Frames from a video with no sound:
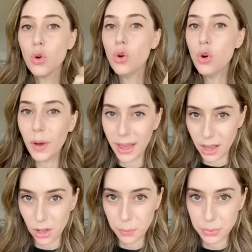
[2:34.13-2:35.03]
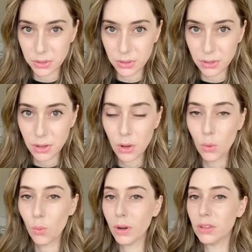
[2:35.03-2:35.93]
who it helps,
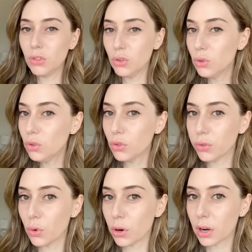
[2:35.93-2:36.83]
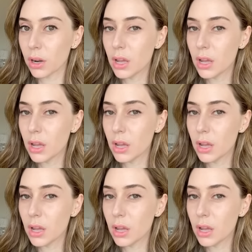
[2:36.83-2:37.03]
what it's used for,